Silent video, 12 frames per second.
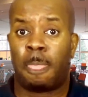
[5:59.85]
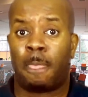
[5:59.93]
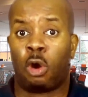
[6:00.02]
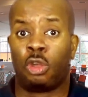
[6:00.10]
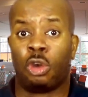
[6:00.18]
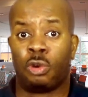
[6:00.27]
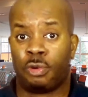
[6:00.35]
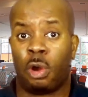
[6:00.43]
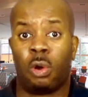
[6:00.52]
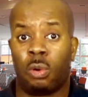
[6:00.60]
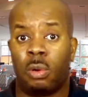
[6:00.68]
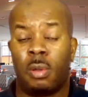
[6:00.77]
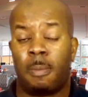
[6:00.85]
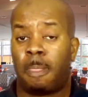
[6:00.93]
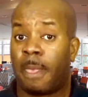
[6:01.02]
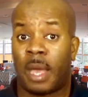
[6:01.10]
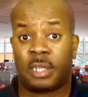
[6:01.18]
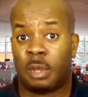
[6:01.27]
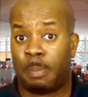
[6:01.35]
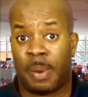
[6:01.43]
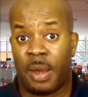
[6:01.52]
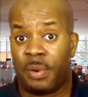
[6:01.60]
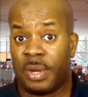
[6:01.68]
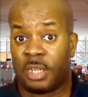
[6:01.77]
or your role as a
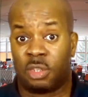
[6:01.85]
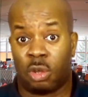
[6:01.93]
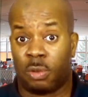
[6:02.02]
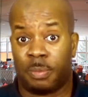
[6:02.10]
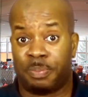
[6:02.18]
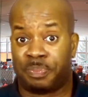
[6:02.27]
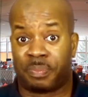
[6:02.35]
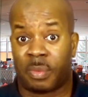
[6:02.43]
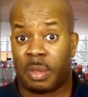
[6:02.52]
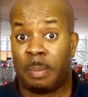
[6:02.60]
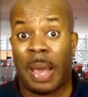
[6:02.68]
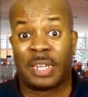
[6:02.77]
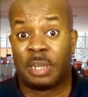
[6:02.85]
parent is not as